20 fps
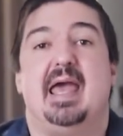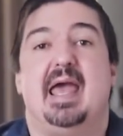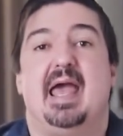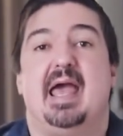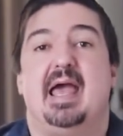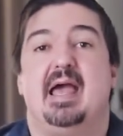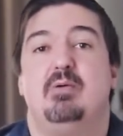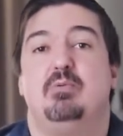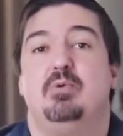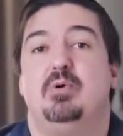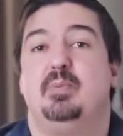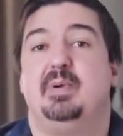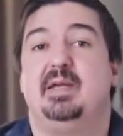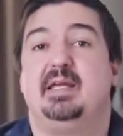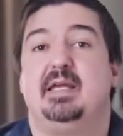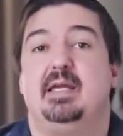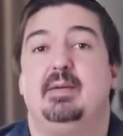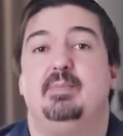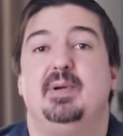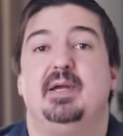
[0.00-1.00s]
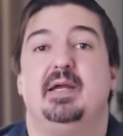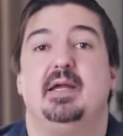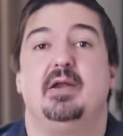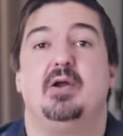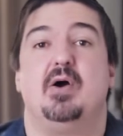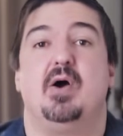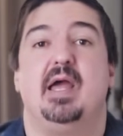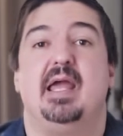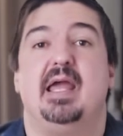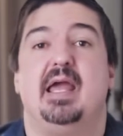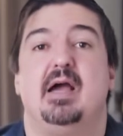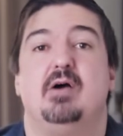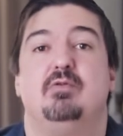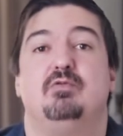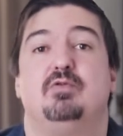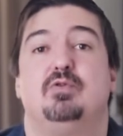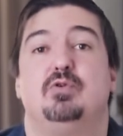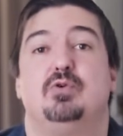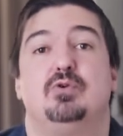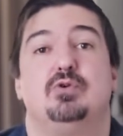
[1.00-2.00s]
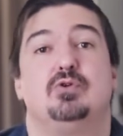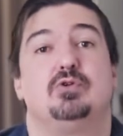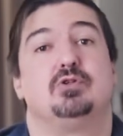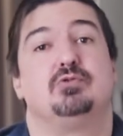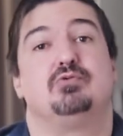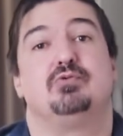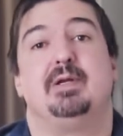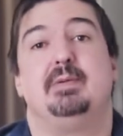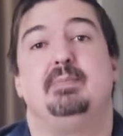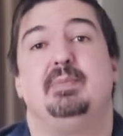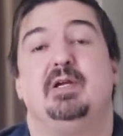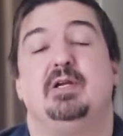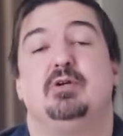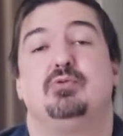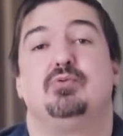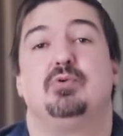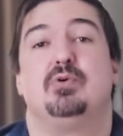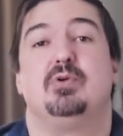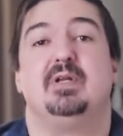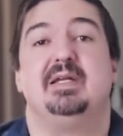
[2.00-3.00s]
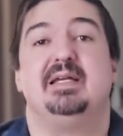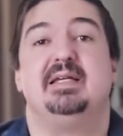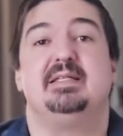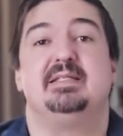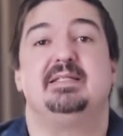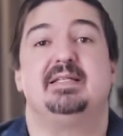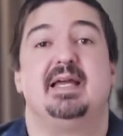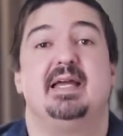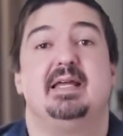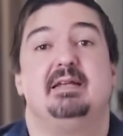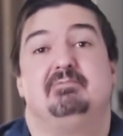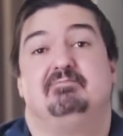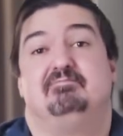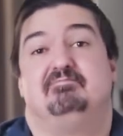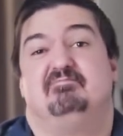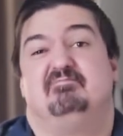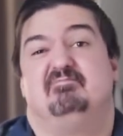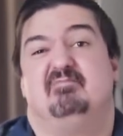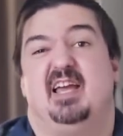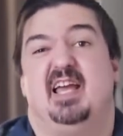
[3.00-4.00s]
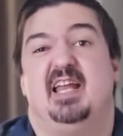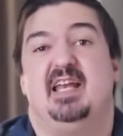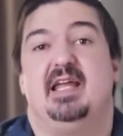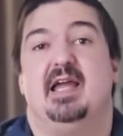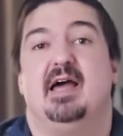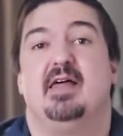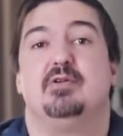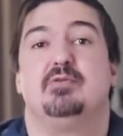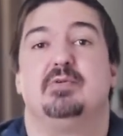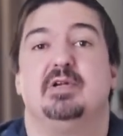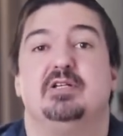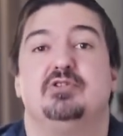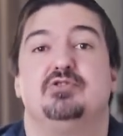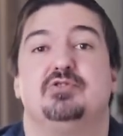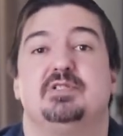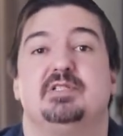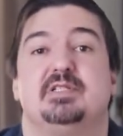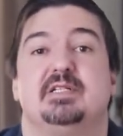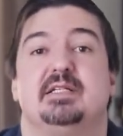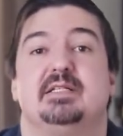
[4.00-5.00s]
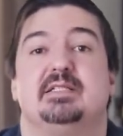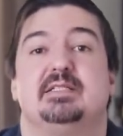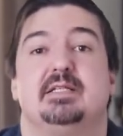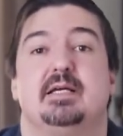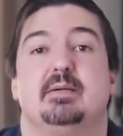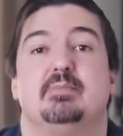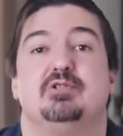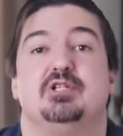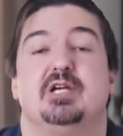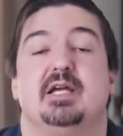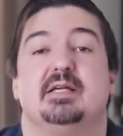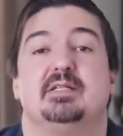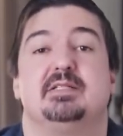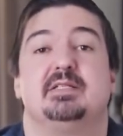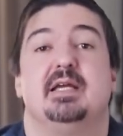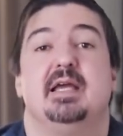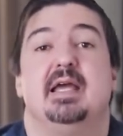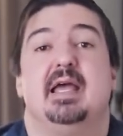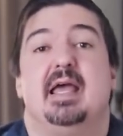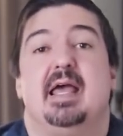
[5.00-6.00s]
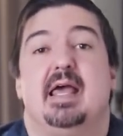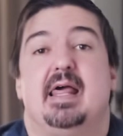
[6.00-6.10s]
and we'll be keeping an eye out for creepy crawlies and any other interesting subjects